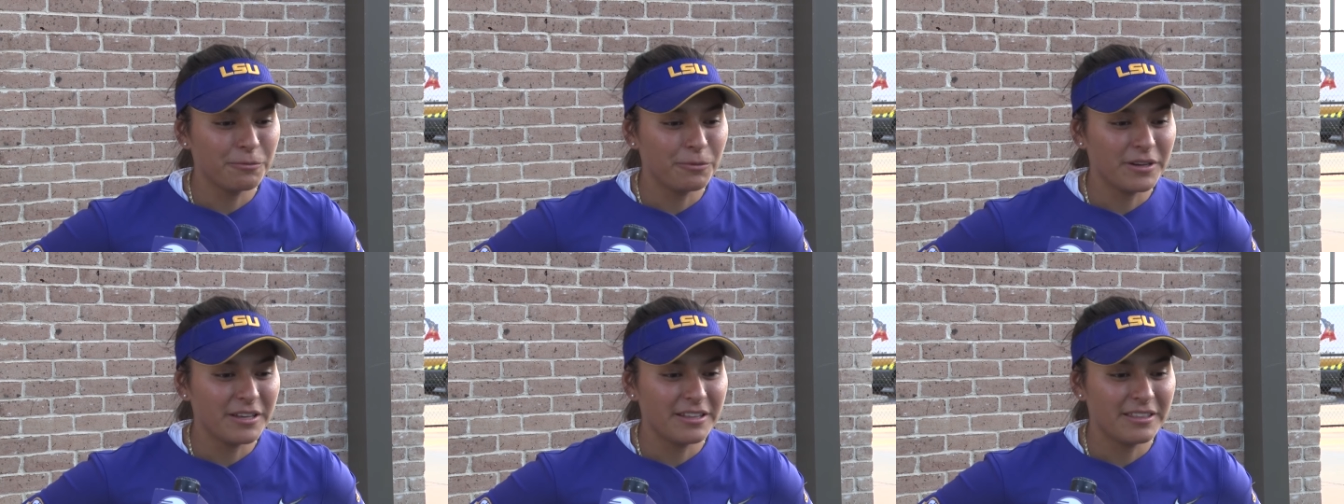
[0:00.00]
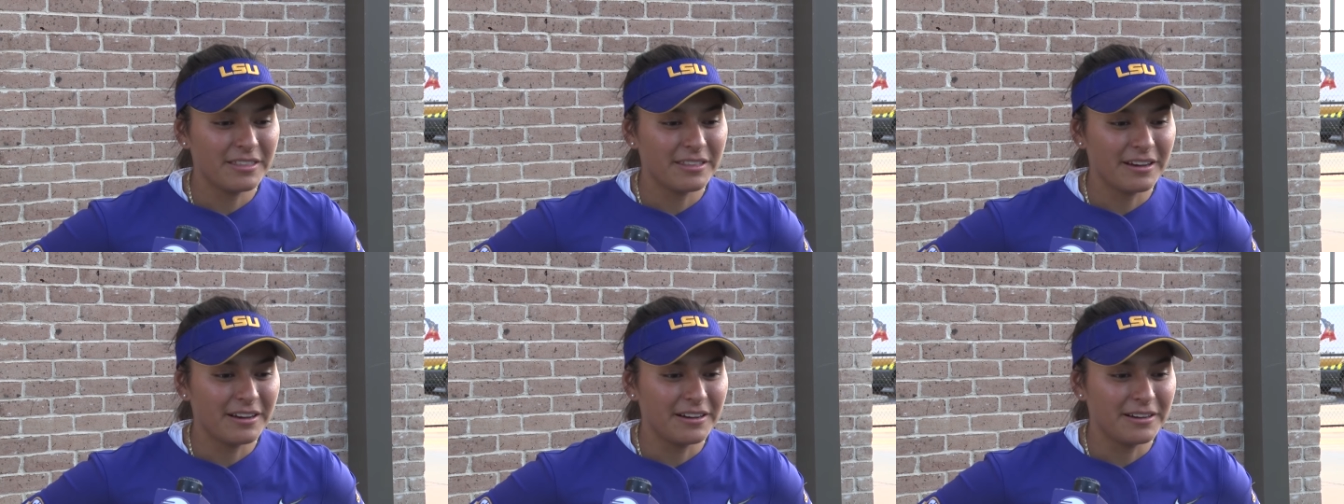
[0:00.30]

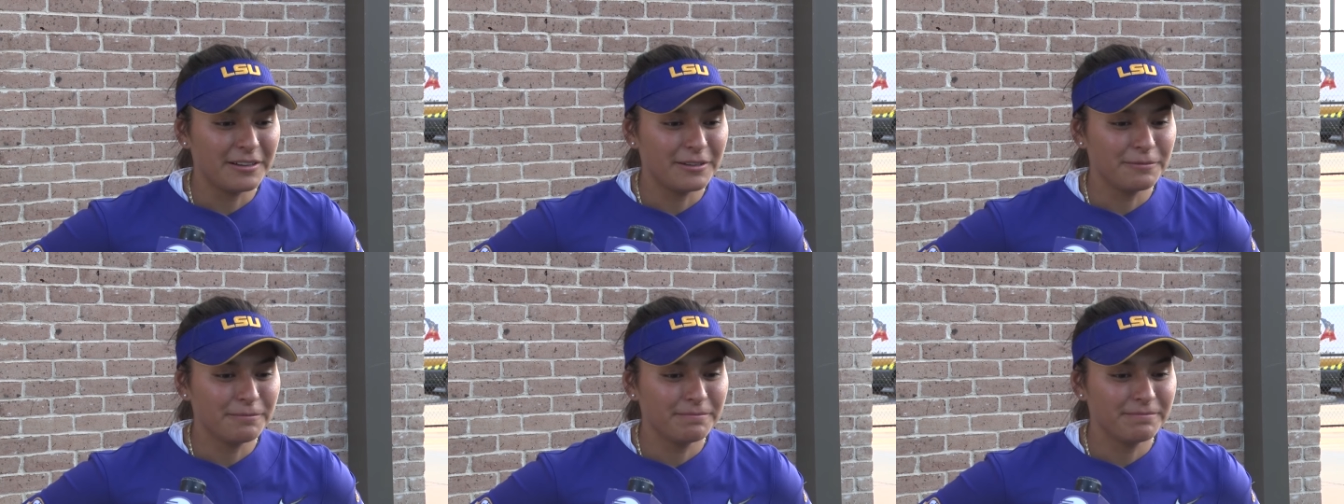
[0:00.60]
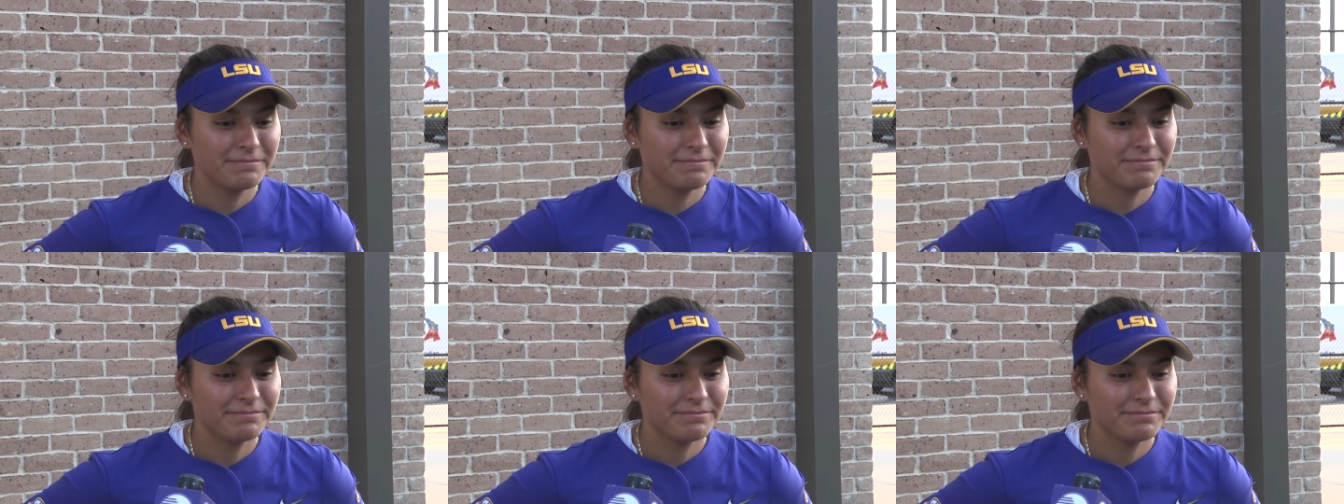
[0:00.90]

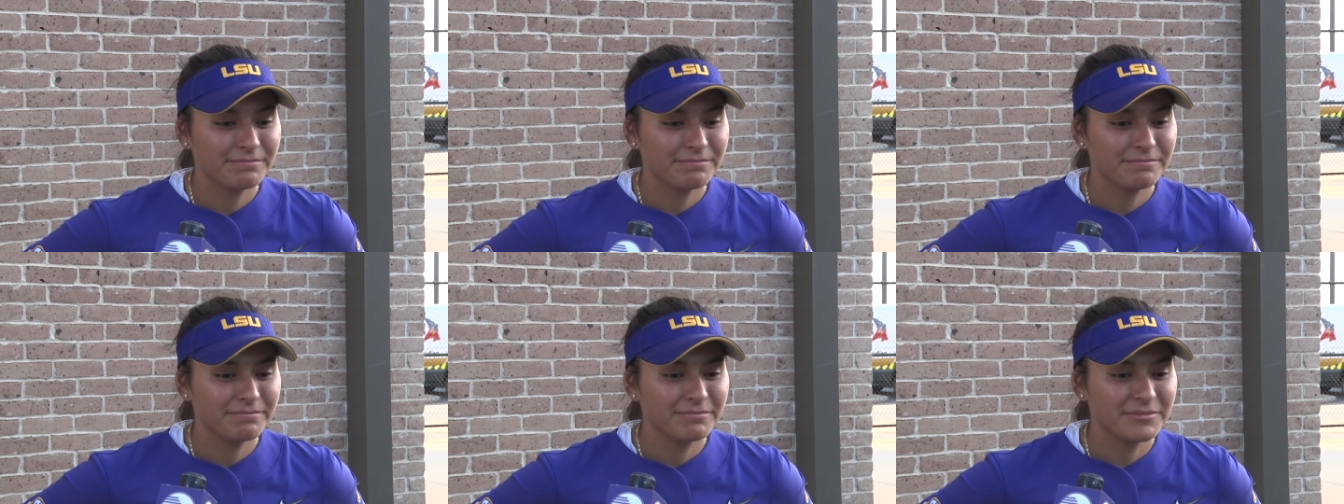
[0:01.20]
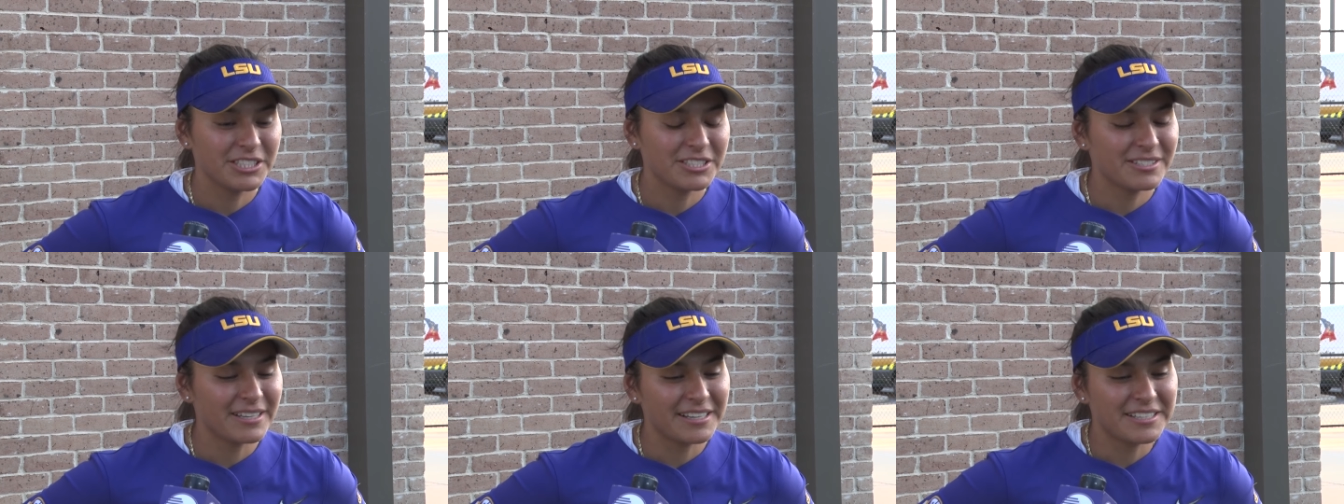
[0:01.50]
with
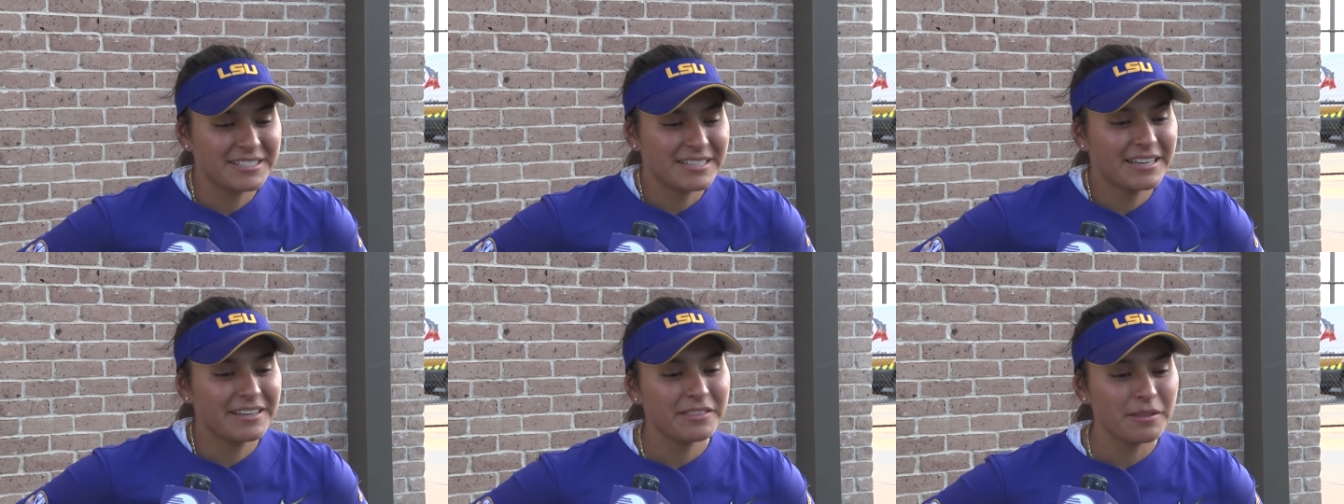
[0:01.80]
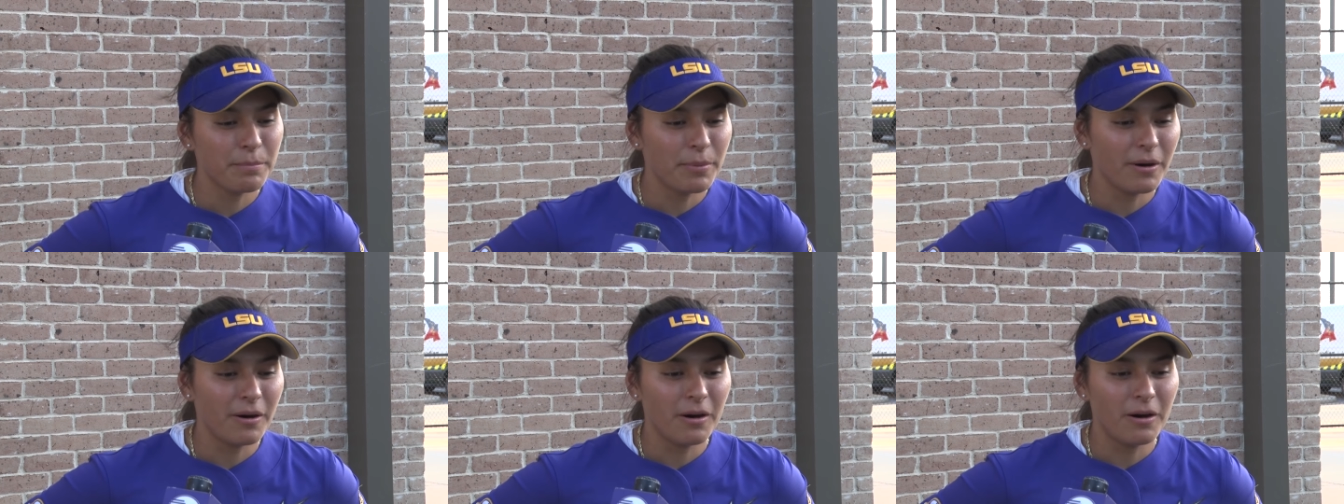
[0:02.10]
just like seeing
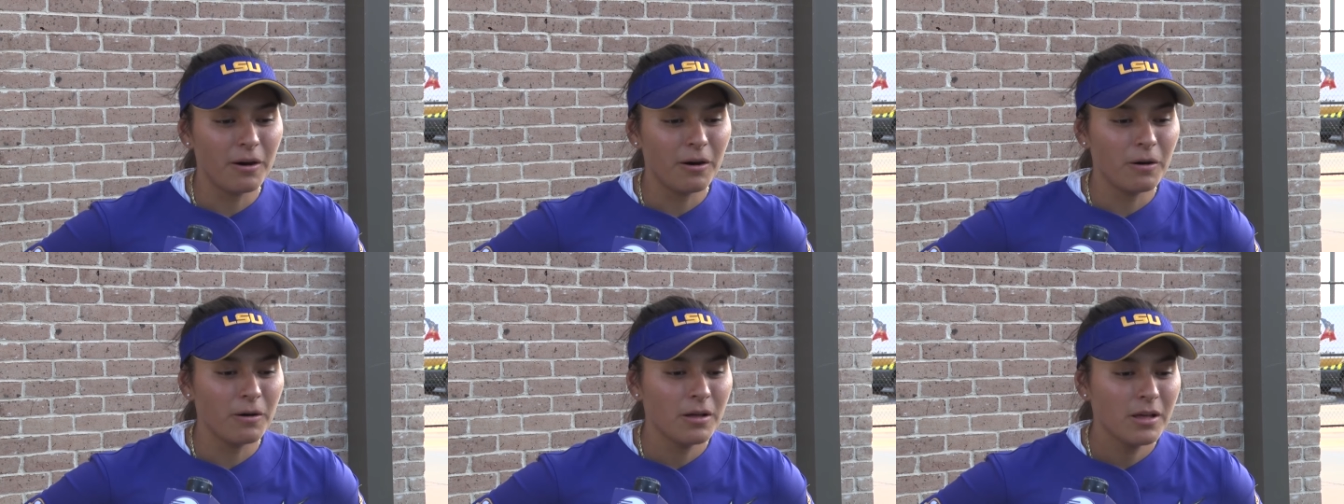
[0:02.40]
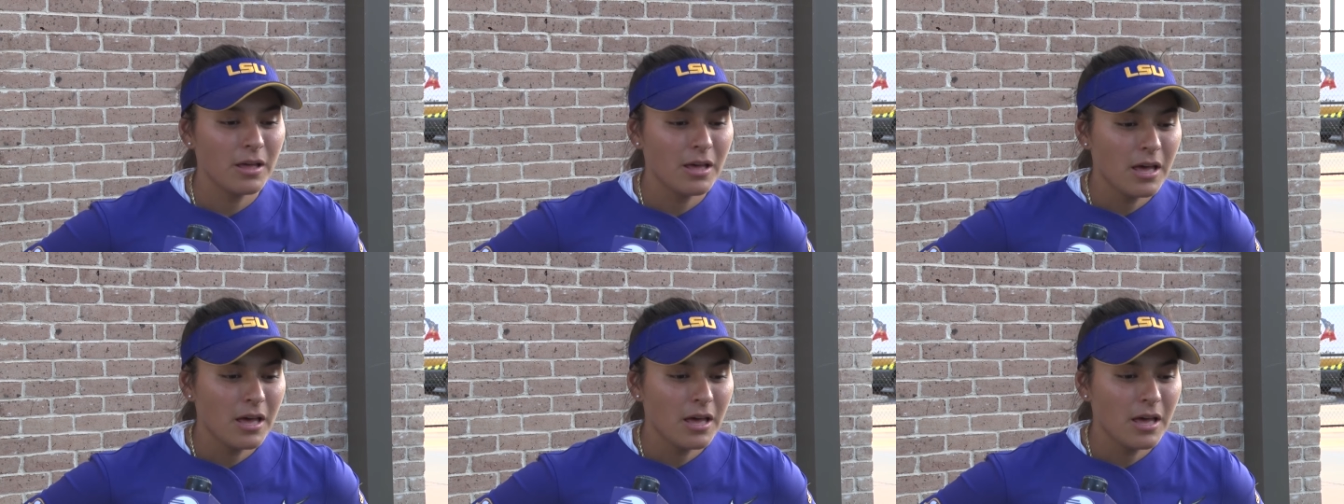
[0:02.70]
the ball,